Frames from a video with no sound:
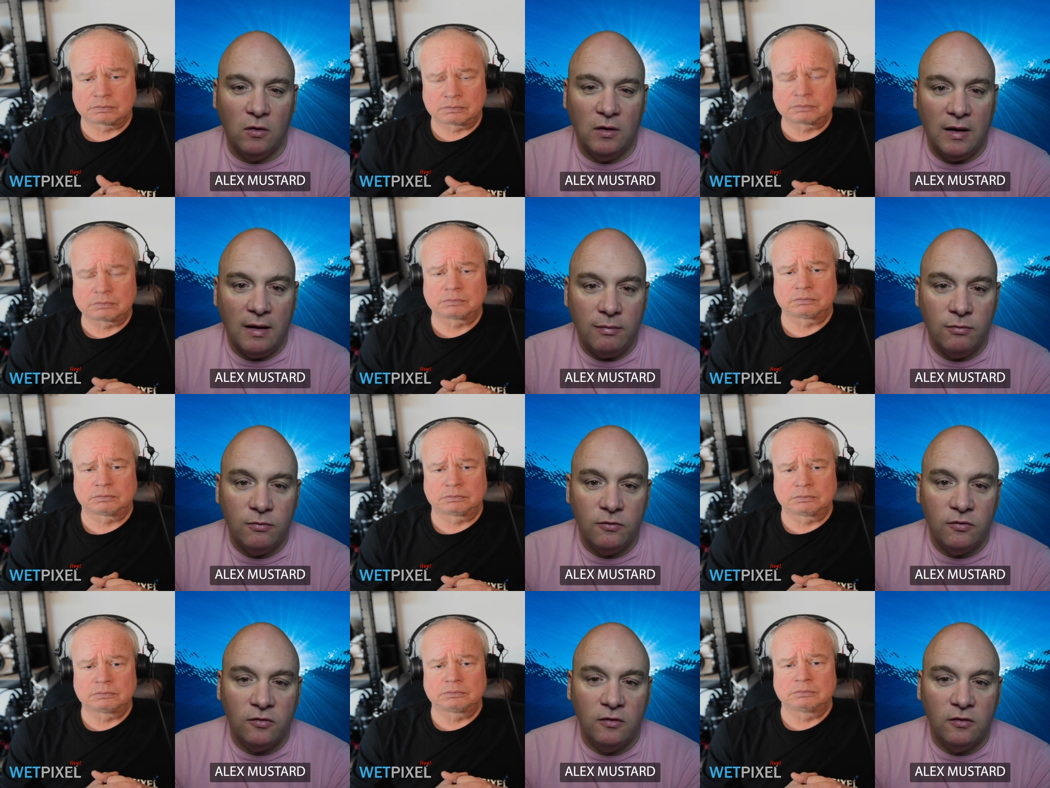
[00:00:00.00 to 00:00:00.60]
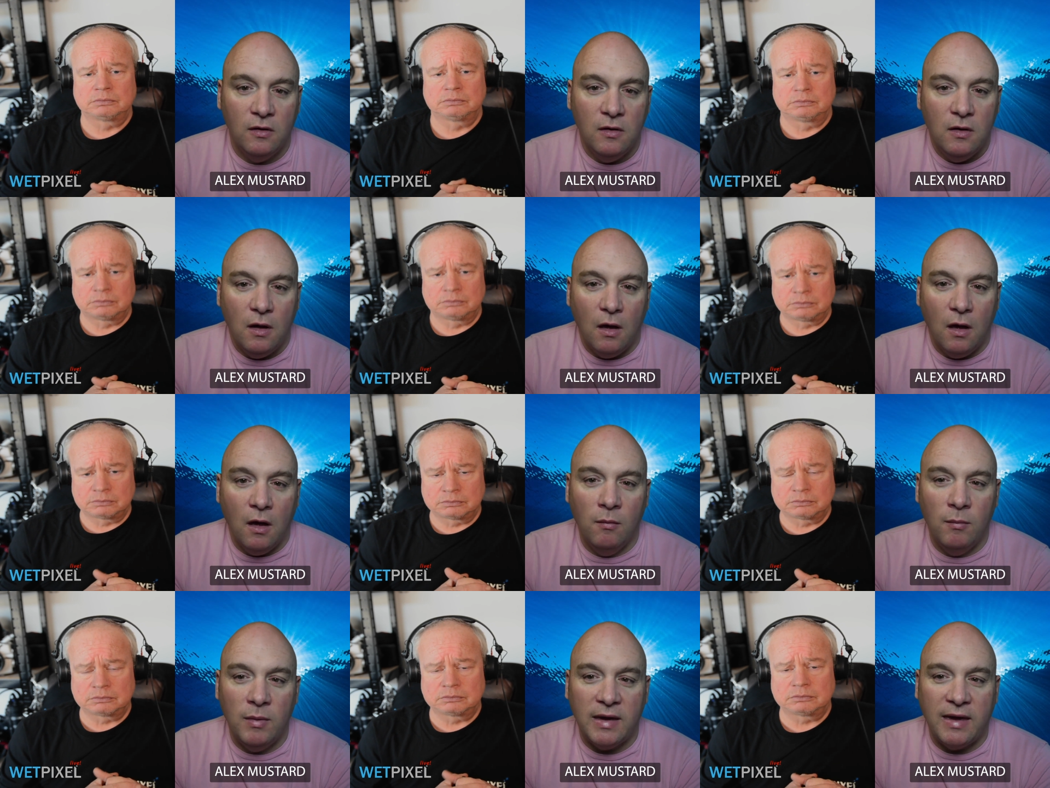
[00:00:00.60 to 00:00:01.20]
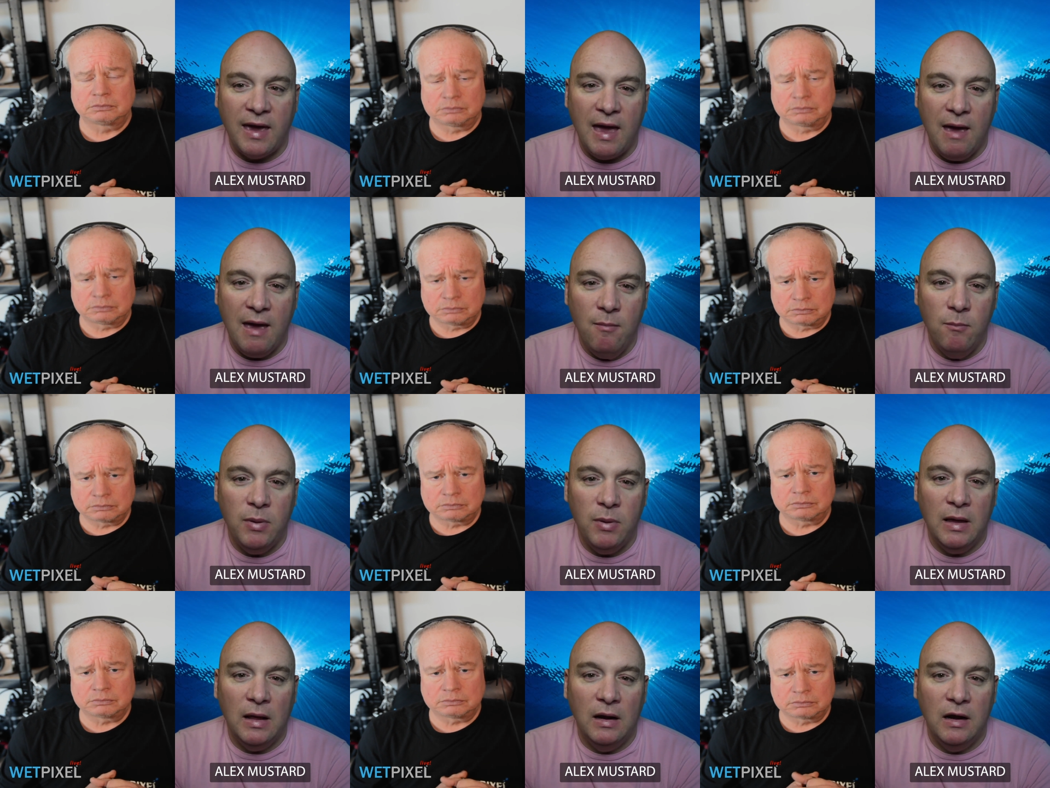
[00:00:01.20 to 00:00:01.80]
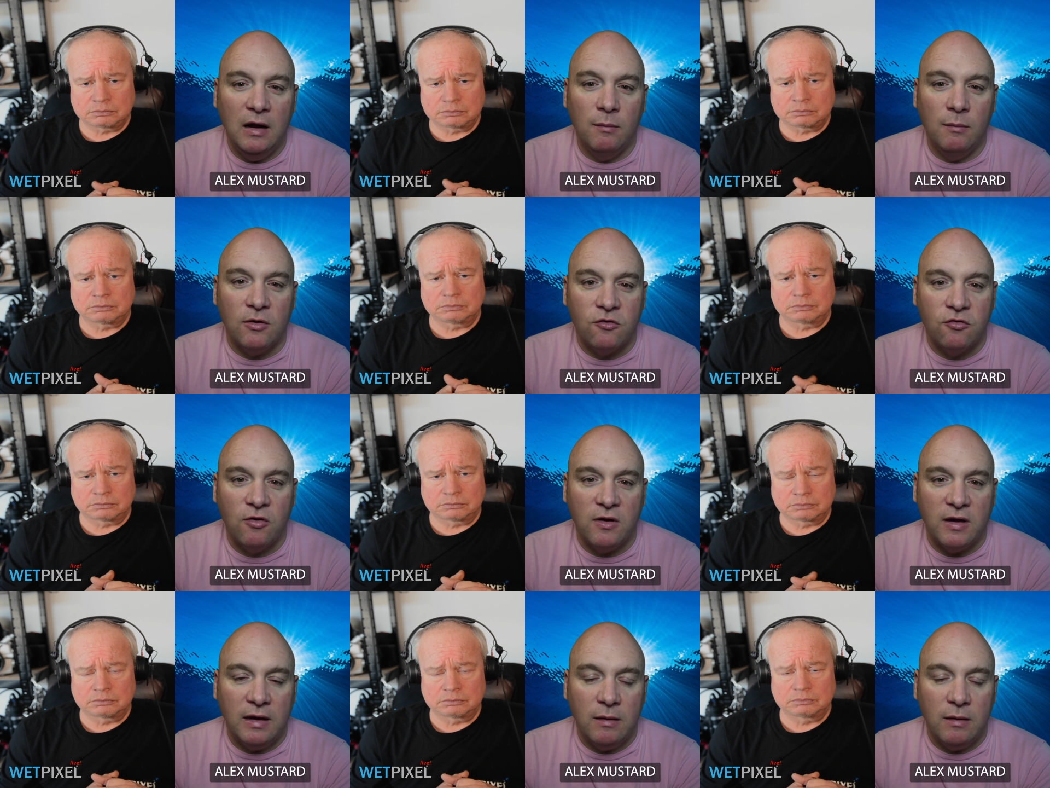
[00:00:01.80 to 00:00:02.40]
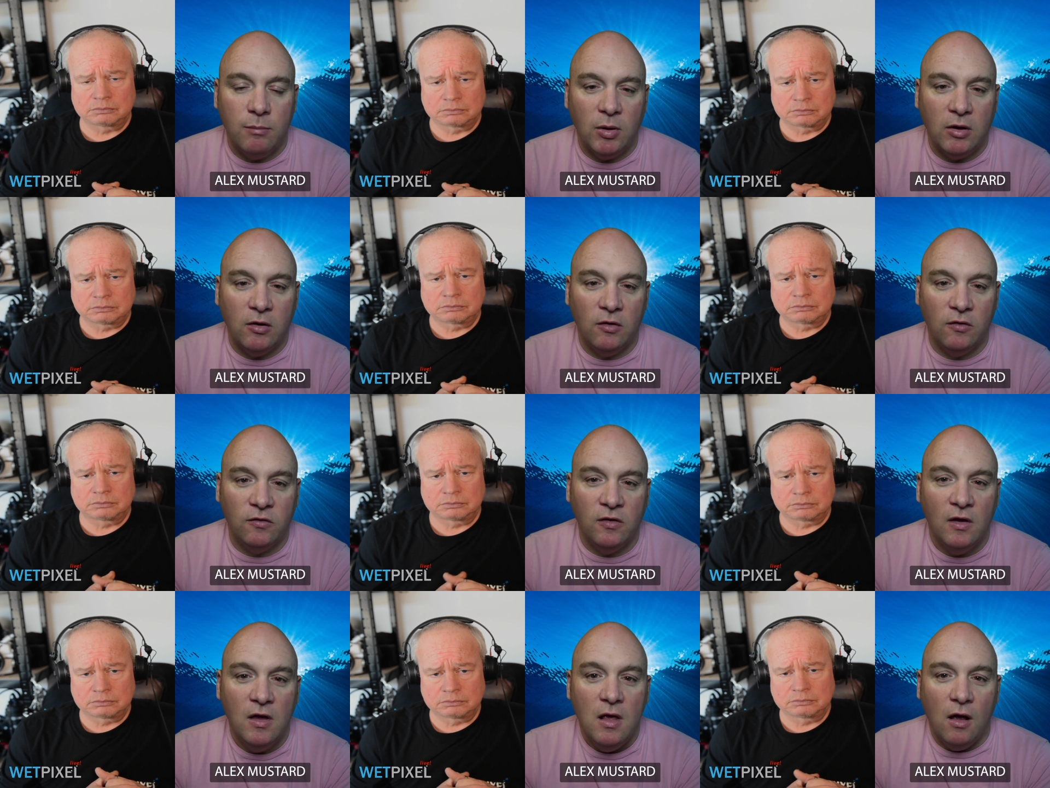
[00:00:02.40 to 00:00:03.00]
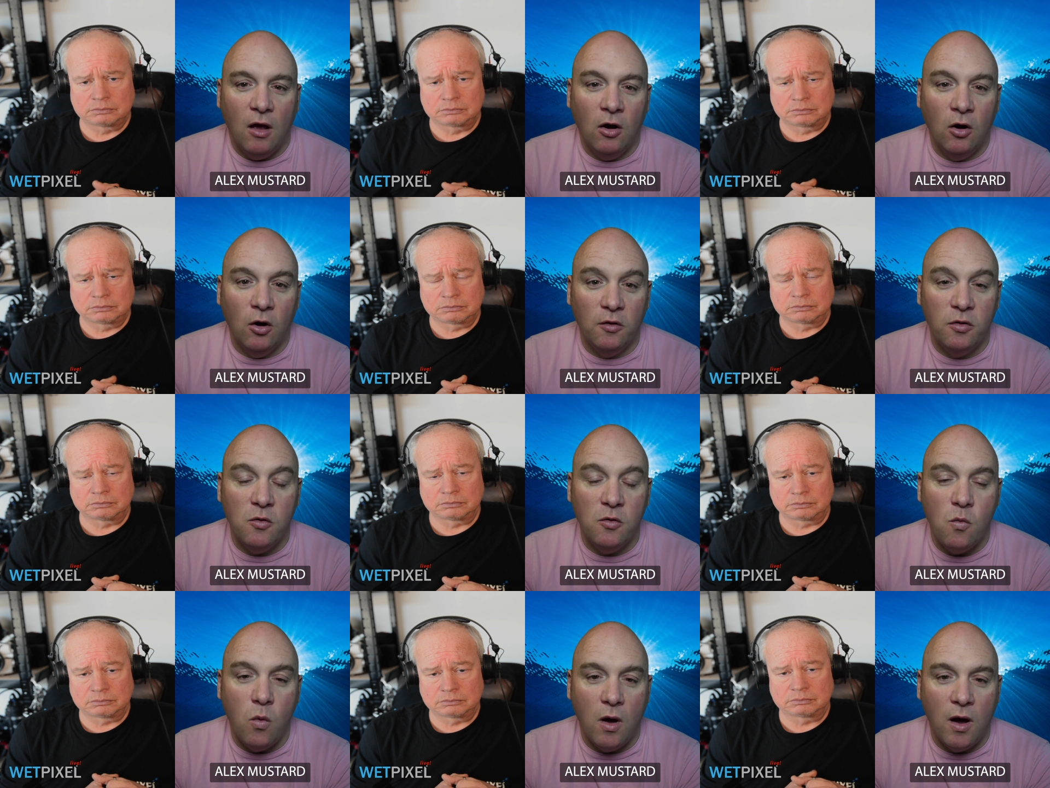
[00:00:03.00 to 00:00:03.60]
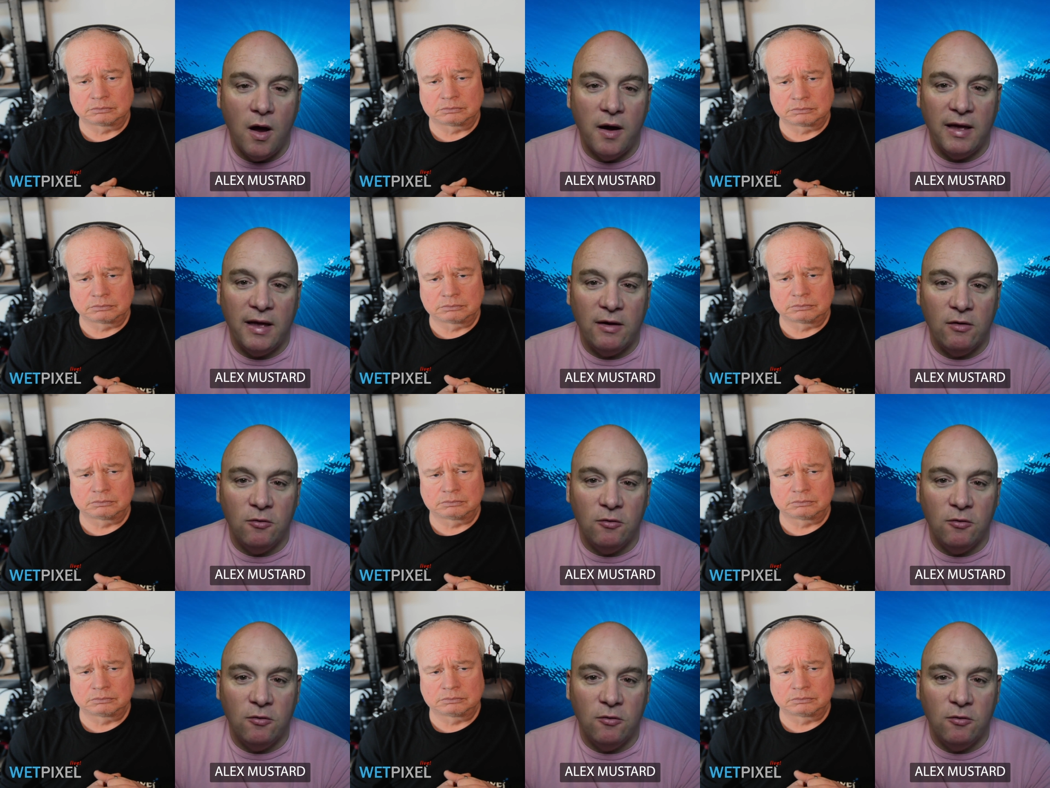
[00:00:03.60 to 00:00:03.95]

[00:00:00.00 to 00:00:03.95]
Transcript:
Speaker 1: lengths. It can be a little bit tricky because a lot of the wide-angle